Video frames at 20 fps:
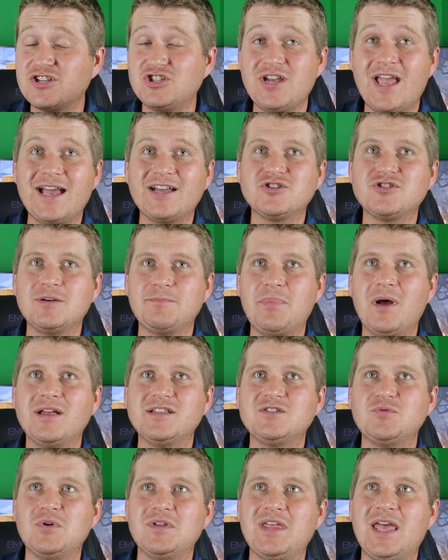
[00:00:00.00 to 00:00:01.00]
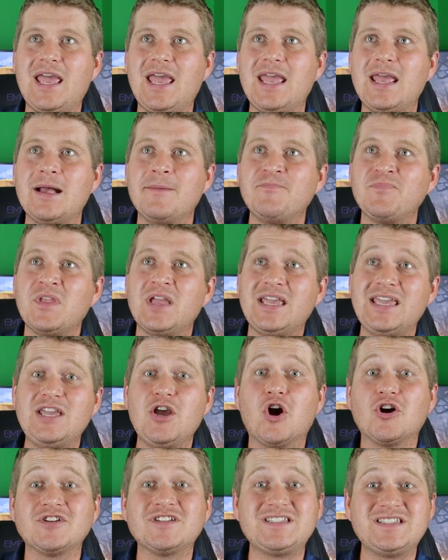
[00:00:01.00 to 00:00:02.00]
She actually putts with a
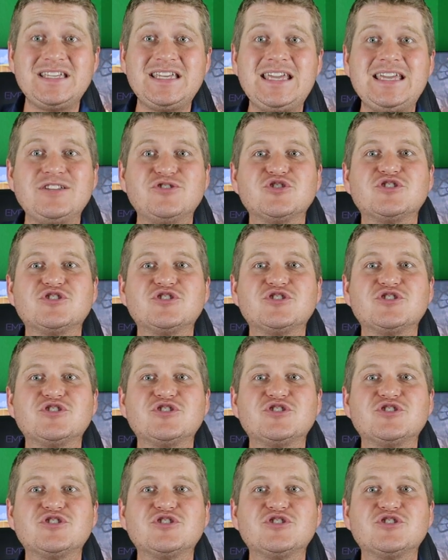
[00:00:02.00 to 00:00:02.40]
ERC